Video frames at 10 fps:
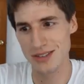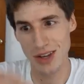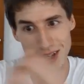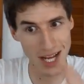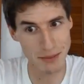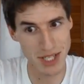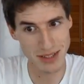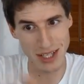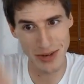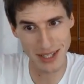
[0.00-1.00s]
It's all an
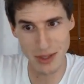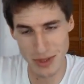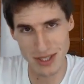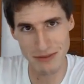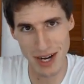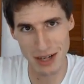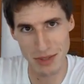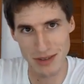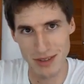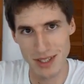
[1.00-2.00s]
object interacting with its
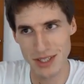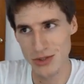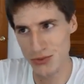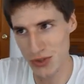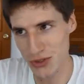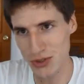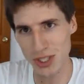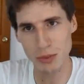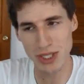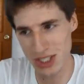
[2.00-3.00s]
environment. It's
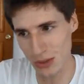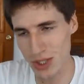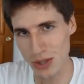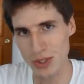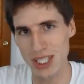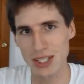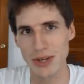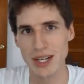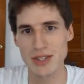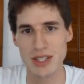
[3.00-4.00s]
filtering. We don't know what the
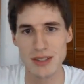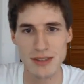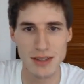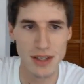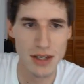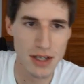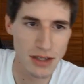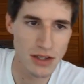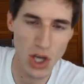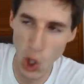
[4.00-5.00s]
interaction is.
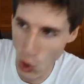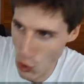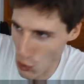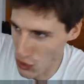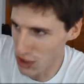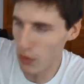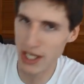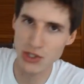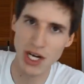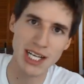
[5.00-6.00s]
The only
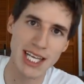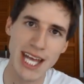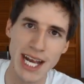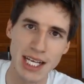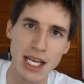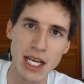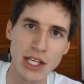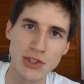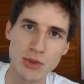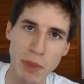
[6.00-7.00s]
way to try to get at it
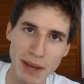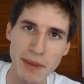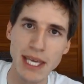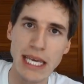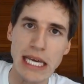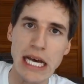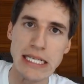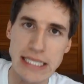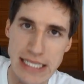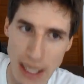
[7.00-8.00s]
is by making
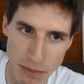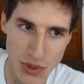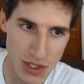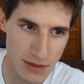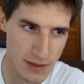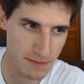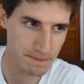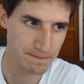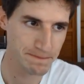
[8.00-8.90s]
assumptions.